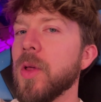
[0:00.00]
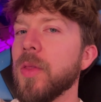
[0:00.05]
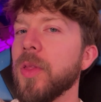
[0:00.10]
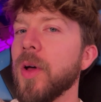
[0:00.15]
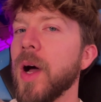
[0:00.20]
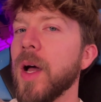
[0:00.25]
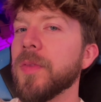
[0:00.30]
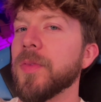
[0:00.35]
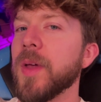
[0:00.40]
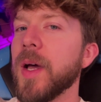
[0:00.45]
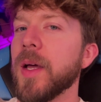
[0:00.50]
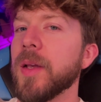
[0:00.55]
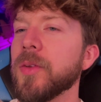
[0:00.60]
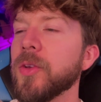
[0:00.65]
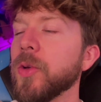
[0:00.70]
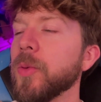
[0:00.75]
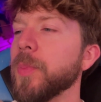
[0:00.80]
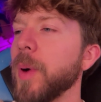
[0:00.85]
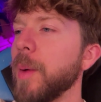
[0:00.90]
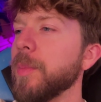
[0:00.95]
thought
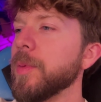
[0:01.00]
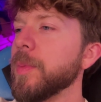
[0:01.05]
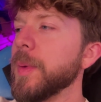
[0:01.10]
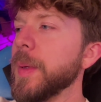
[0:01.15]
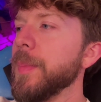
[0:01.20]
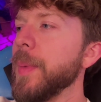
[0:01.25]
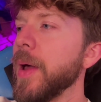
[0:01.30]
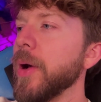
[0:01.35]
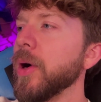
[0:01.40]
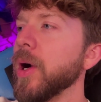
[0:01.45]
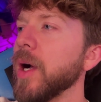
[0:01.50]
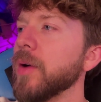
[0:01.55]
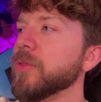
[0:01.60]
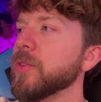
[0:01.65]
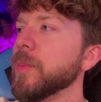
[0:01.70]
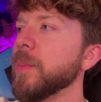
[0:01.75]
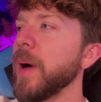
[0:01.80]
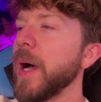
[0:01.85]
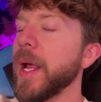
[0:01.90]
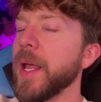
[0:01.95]
that you'd probably be better
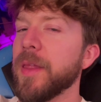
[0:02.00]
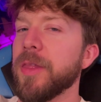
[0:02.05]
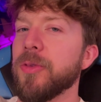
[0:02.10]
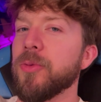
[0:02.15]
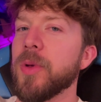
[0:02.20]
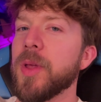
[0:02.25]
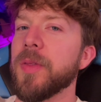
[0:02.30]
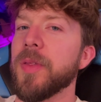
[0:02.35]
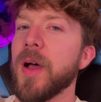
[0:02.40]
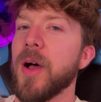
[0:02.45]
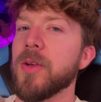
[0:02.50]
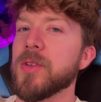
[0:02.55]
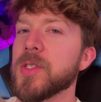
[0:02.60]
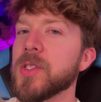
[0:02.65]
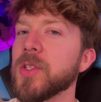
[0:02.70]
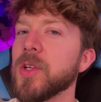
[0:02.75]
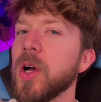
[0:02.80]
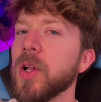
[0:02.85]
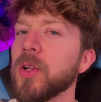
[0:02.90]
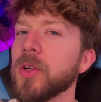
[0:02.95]
off to buy a
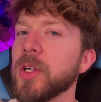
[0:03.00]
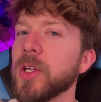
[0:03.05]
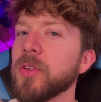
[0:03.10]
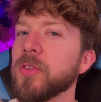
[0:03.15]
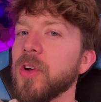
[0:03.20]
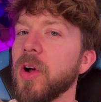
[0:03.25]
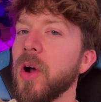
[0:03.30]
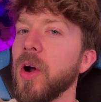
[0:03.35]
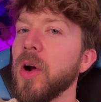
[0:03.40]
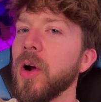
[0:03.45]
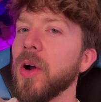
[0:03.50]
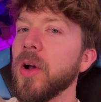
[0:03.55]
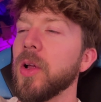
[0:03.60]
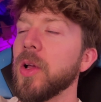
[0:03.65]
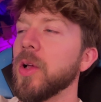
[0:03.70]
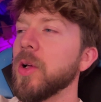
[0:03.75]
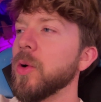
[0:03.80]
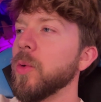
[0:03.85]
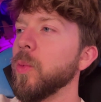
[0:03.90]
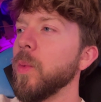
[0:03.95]
$3,000 guitar,
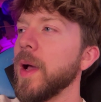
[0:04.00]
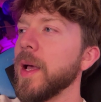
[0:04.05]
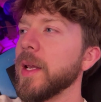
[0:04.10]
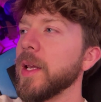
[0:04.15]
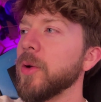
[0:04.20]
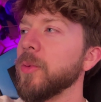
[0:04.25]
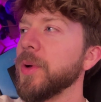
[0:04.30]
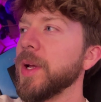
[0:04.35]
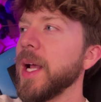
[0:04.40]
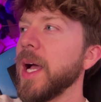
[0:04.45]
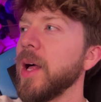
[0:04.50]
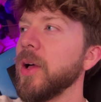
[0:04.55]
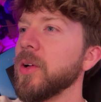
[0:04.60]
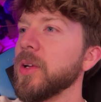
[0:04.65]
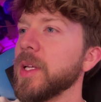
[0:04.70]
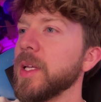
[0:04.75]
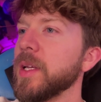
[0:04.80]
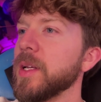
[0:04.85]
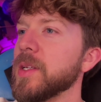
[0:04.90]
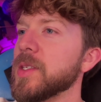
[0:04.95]
when in
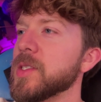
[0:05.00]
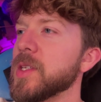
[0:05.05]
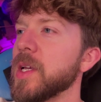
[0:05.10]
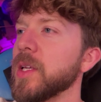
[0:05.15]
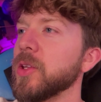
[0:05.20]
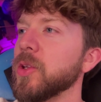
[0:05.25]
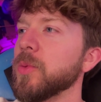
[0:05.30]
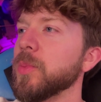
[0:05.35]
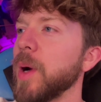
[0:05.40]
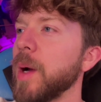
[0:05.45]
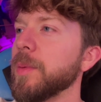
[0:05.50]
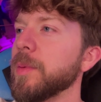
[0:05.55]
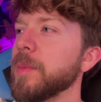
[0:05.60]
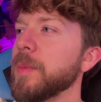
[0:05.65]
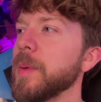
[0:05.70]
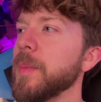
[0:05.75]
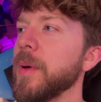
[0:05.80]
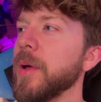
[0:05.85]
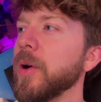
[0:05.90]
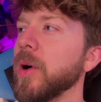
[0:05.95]
reality is that you'd probably
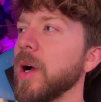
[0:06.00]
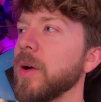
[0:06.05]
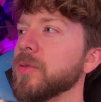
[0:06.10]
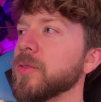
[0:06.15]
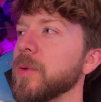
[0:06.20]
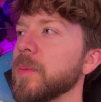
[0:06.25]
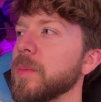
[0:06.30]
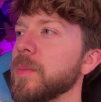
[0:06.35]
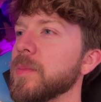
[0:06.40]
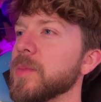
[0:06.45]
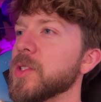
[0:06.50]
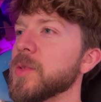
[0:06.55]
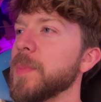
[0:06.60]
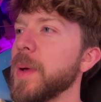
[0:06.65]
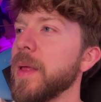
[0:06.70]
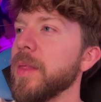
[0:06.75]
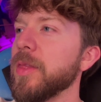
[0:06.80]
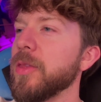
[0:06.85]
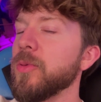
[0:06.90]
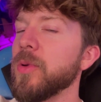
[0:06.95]
be better off to
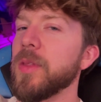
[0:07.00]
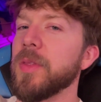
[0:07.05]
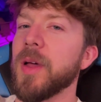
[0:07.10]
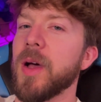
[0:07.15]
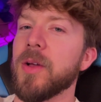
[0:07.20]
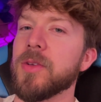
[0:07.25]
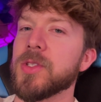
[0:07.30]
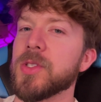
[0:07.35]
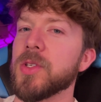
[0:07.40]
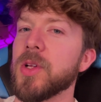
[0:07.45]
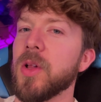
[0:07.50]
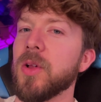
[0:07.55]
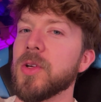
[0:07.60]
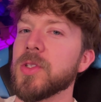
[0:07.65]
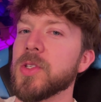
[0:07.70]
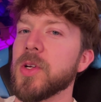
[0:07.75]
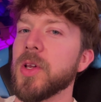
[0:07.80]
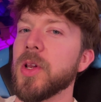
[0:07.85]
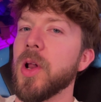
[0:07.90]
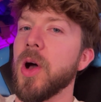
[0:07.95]
spend
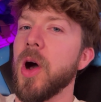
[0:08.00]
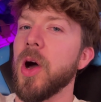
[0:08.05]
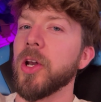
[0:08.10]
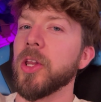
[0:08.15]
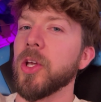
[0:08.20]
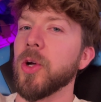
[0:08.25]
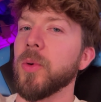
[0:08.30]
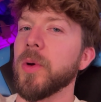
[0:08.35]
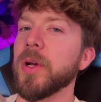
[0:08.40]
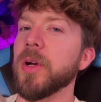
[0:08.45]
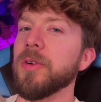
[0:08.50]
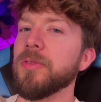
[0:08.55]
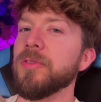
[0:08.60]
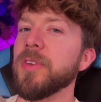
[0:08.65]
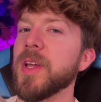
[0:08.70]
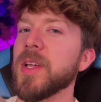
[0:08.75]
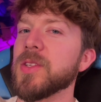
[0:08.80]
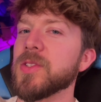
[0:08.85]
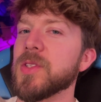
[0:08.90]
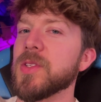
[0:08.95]
$3,000 on an audio interface